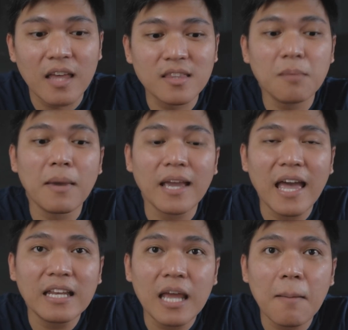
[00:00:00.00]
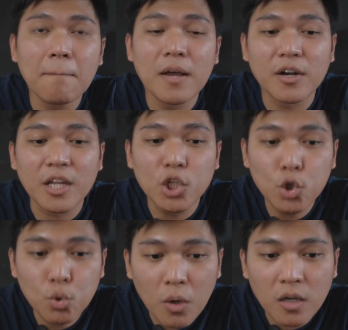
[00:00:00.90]
and then my NM
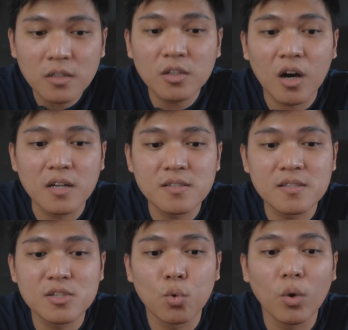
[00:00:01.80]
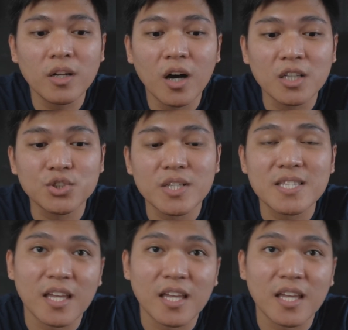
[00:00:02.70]
renewal costs $110.